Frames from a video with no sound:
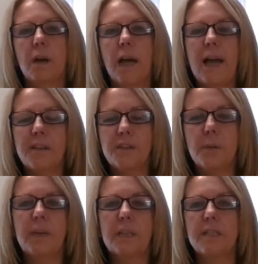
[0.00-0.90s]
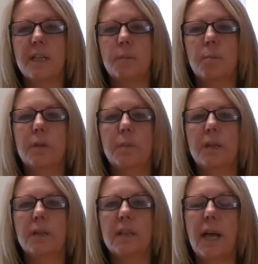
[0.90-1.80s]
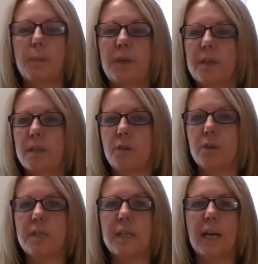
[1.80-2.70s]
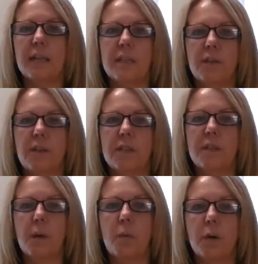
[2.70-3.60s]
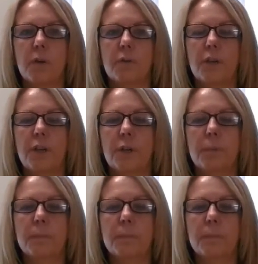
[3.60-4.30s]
as you begin to implement the happiness increasing activities that work for you.